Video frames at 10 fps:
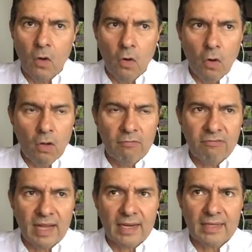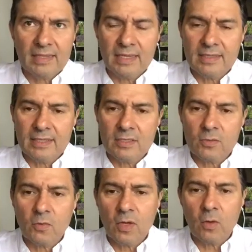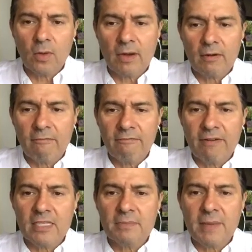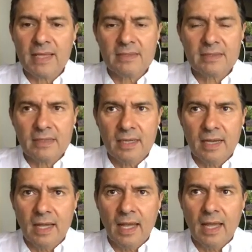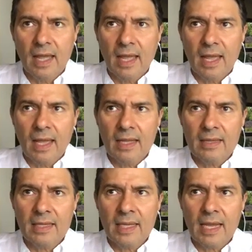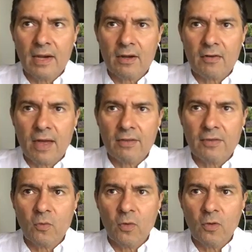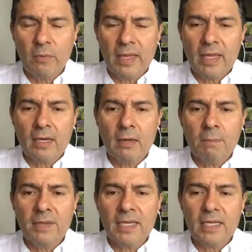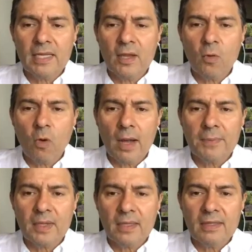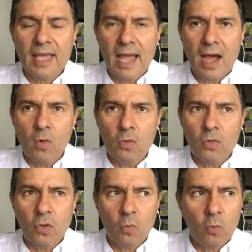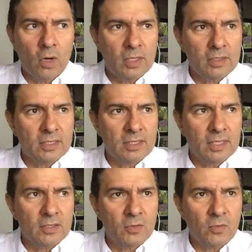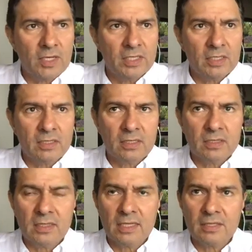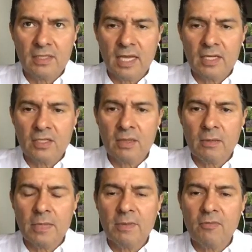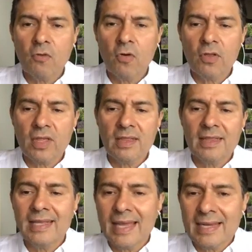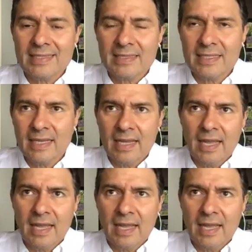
All flight attendants will wear face masks, and the aircraft will be completely wiped down once it reaches its destination and before the next